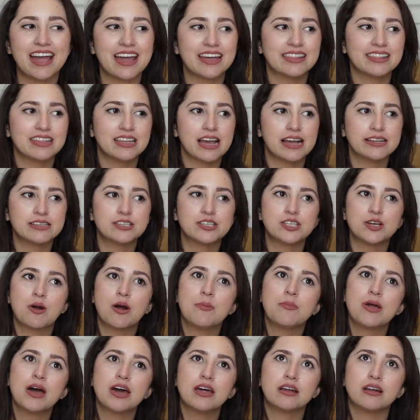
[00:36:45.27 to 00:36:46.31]
And, and so
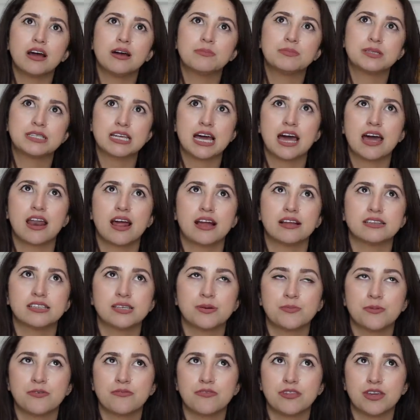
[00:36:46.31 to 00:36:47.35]
I'm not upset at
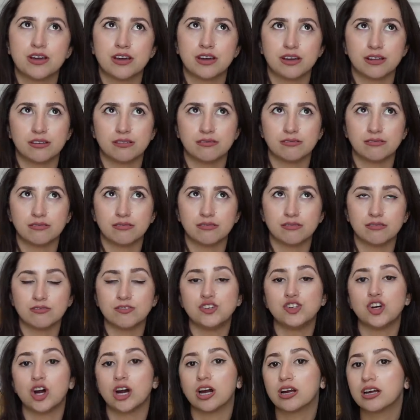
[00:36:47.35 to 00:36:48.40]
some of the
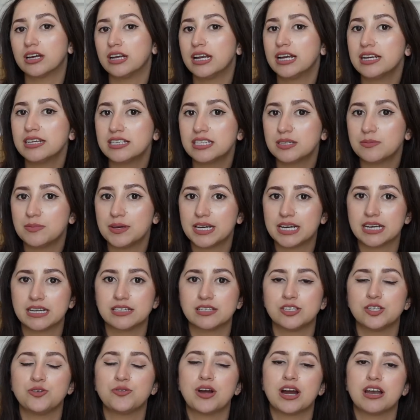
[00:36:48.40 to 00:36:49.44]
darkness
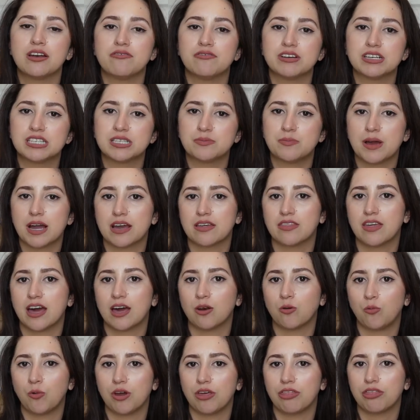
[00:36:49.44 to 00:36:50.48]
because you kind of expect
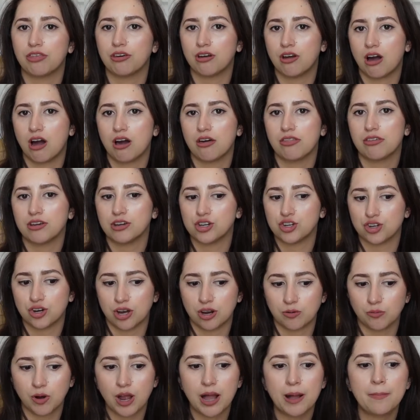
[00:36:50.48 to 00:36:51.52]
that with the gothic
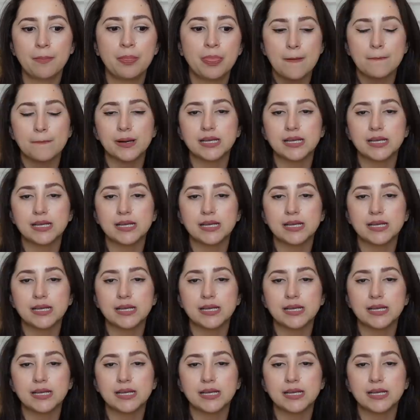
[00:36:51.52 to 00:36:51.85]
genre.